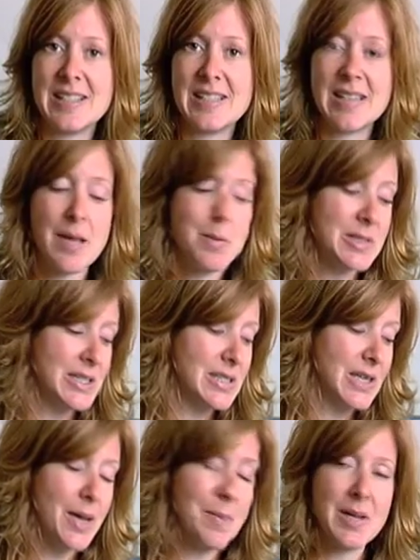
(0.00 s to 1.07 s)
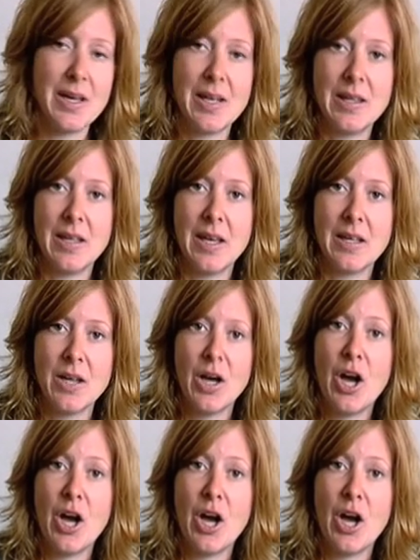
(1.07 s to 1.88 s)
the same as excitement, in that,